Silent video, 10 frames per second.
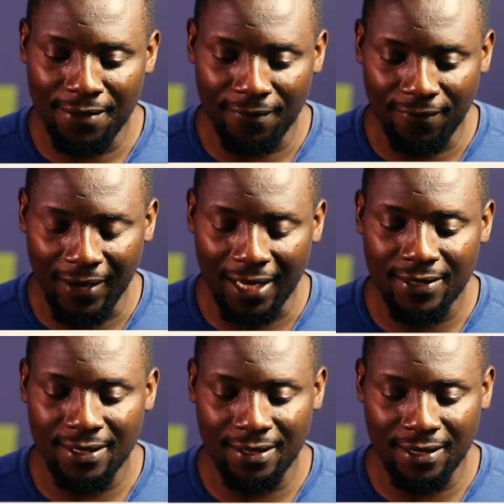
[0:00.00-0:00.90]

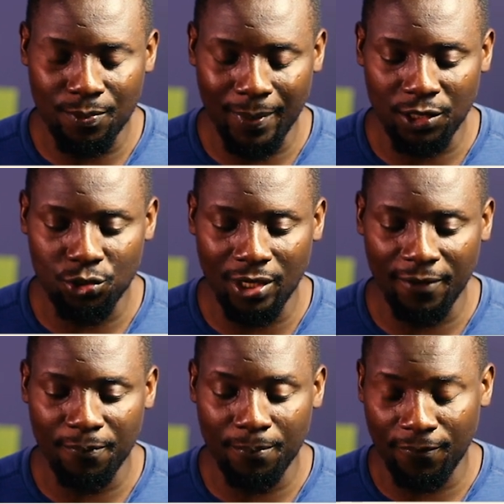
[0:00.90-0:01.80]
inversed this particular
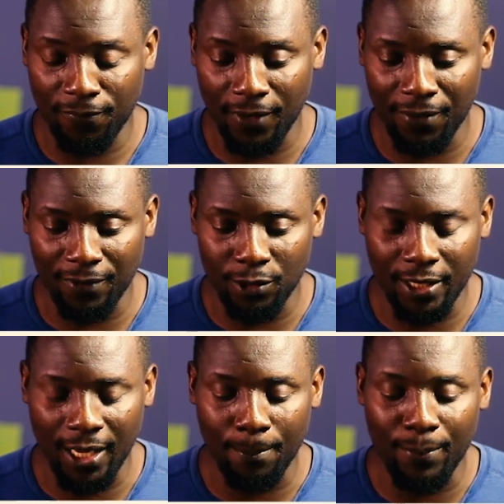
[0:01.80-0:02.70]
fair value
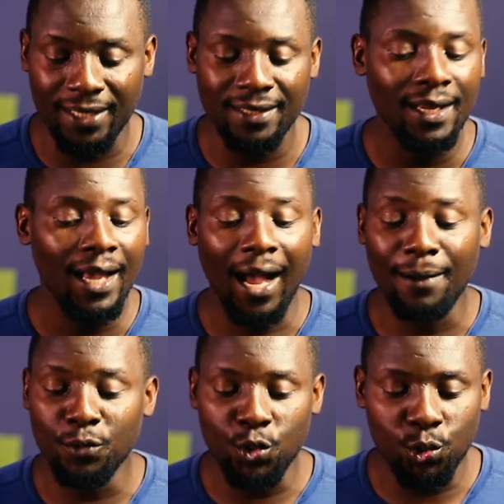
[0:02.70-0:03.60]
gap. But
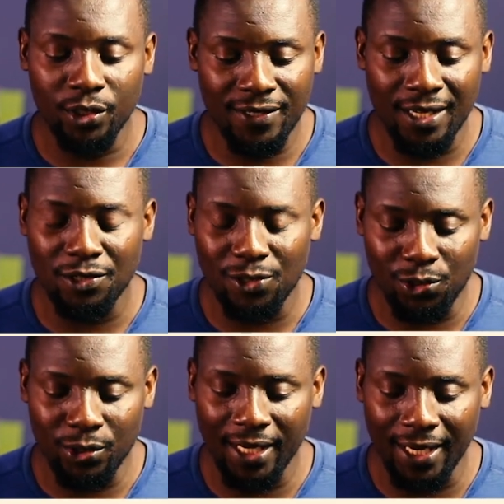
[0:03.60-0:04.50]
I'm not just
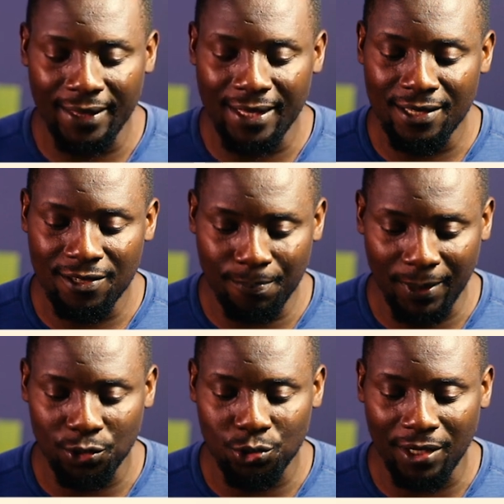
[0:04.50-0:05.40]
looking at this
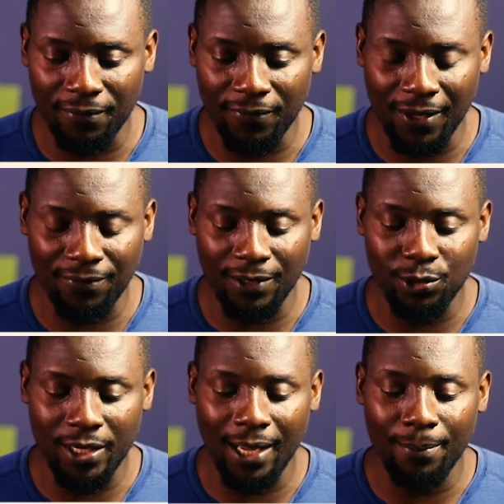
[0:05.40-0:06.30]
particular fair
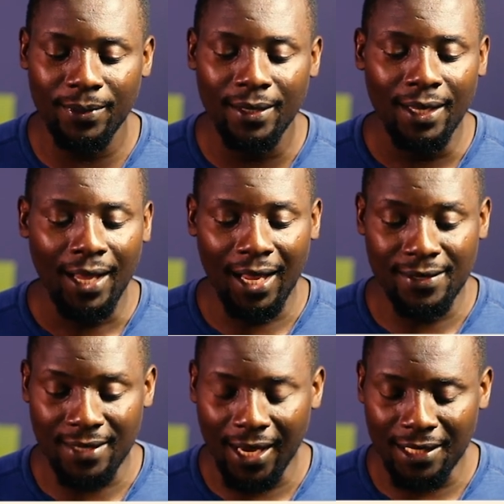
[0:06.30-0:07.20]
value gap
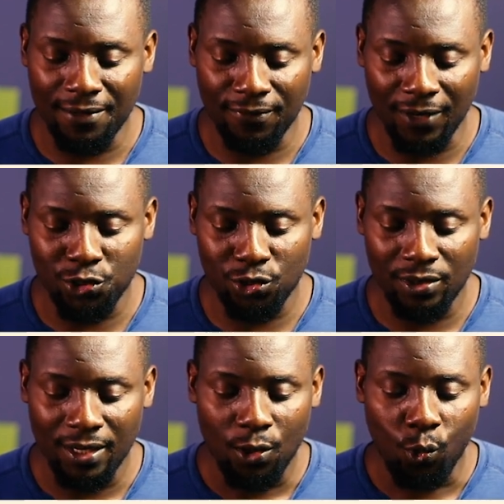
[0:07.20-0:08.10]
as an inversion.
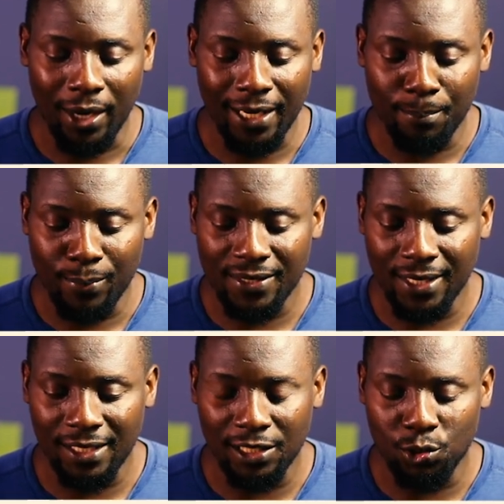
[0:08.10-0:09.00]
What I'm
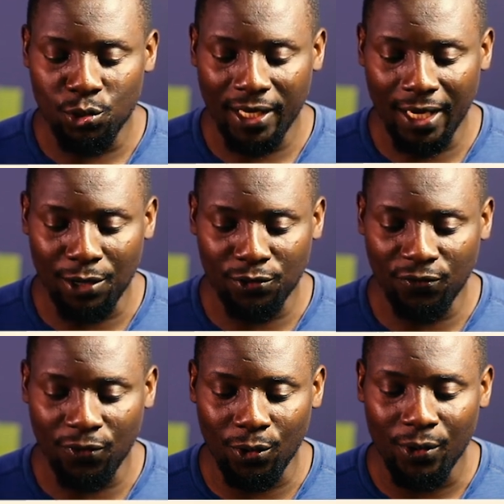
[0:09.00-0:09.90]
basically looking out
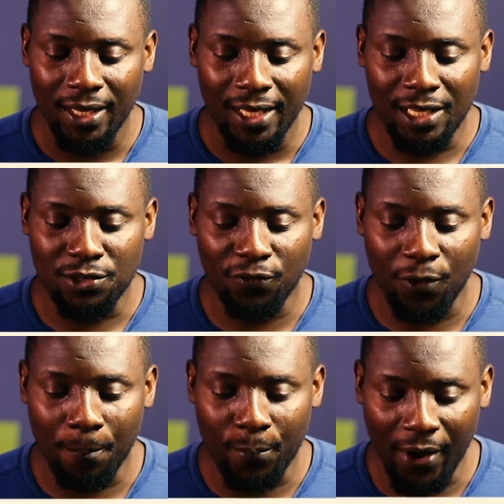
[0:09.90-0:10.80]
for is
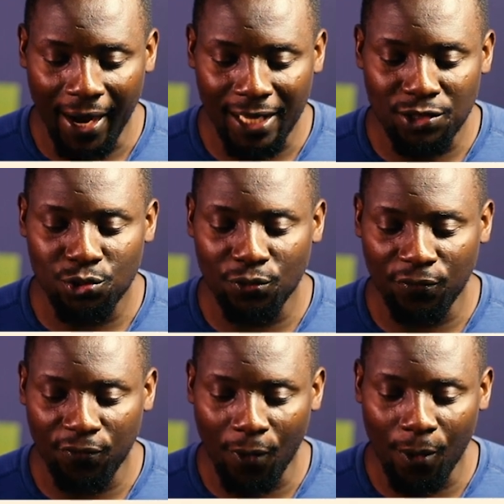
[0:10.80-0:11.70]
for price to
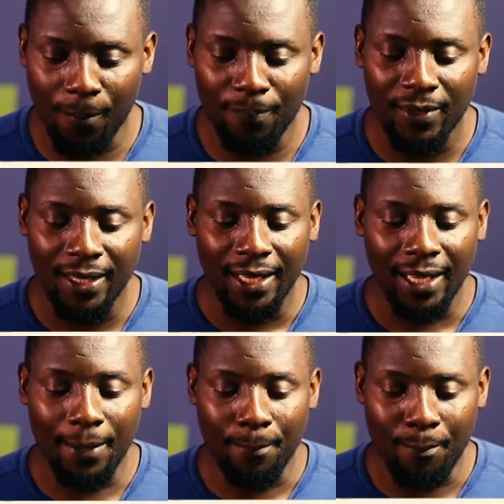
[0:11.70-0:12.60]
form
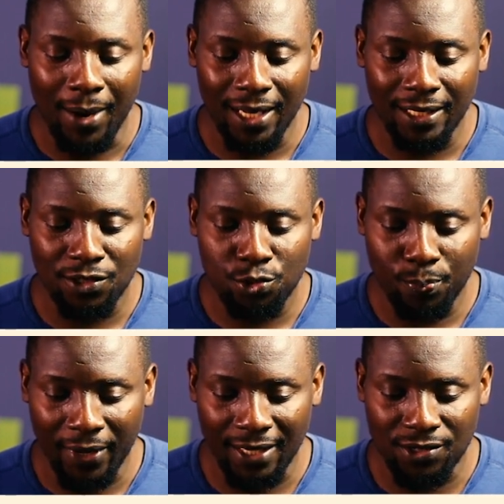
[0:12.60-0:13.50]
a balanced
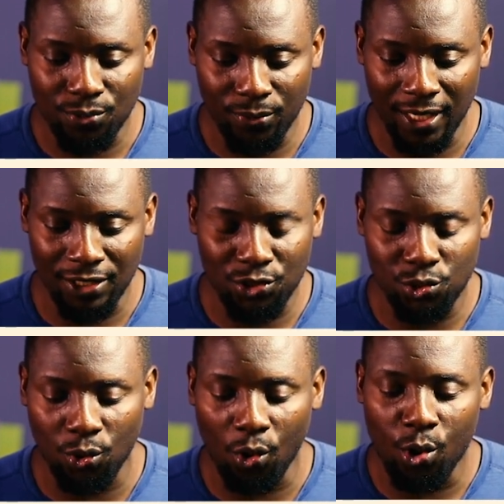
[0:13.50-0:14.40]
price range.
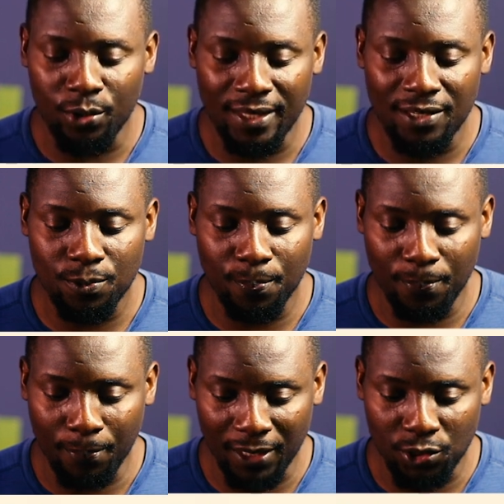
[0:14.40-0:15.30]
So on this
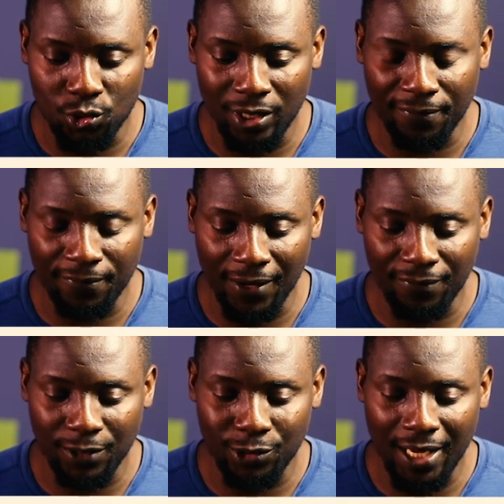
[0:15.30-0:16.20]
particular fair
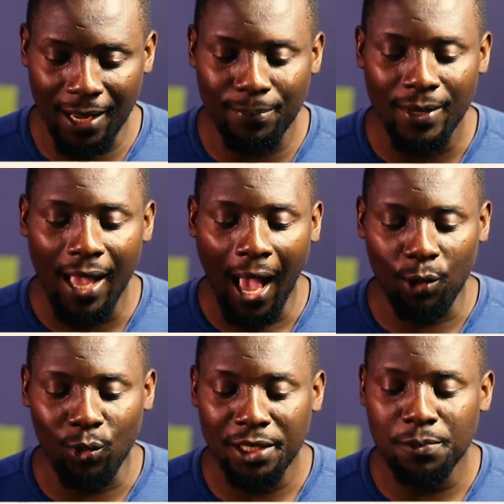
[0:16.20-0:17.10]
value gap, I
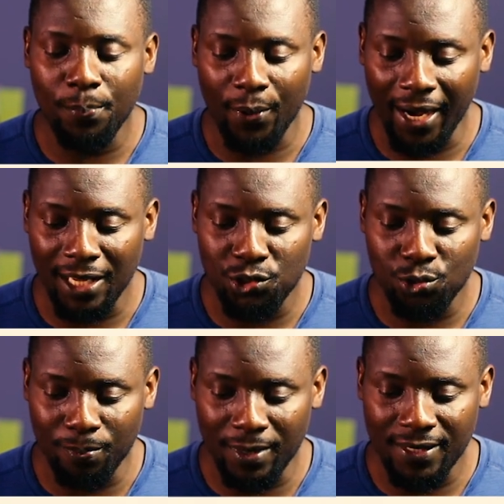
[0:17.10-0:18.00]
want price
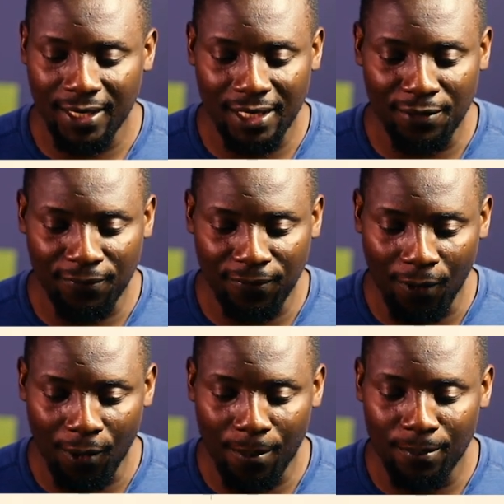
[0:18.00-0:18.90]
to basically
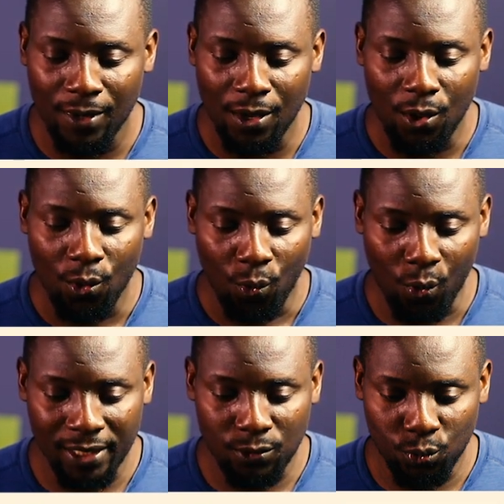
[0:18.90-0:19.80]
form
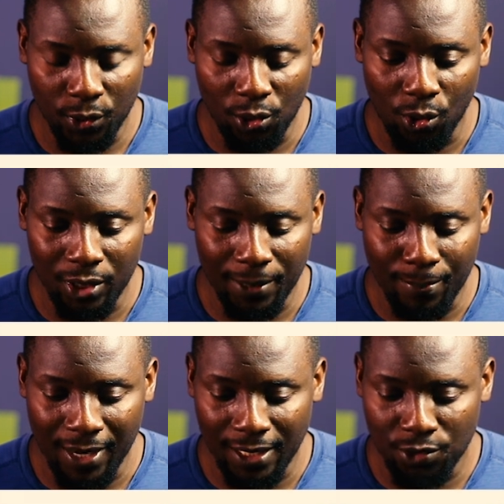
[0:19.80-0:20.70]
what we call a
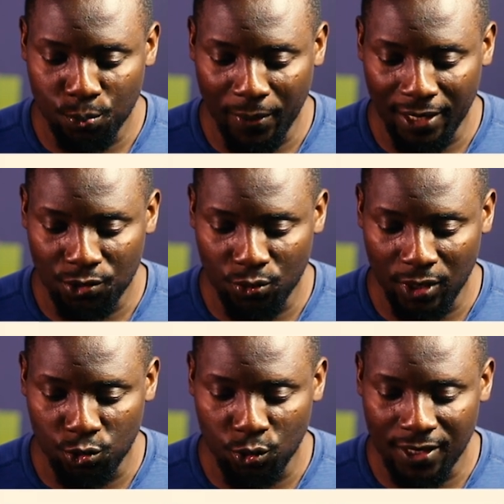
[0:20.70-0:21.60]
balanced price
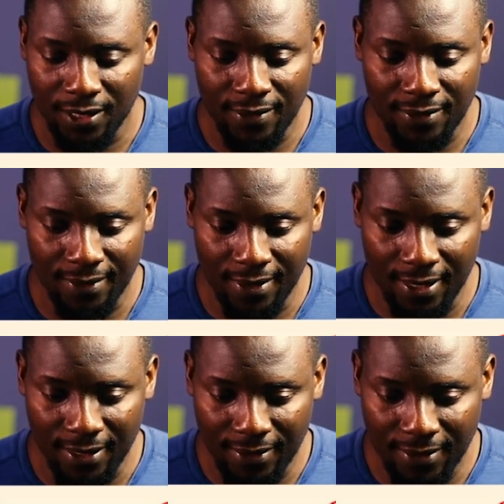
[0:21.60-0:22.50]
range, which is
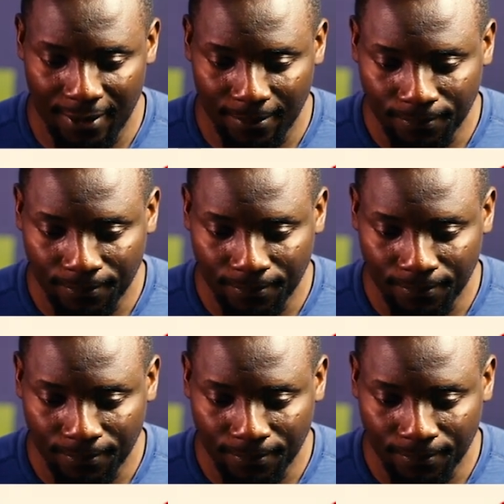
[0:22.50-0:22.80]
this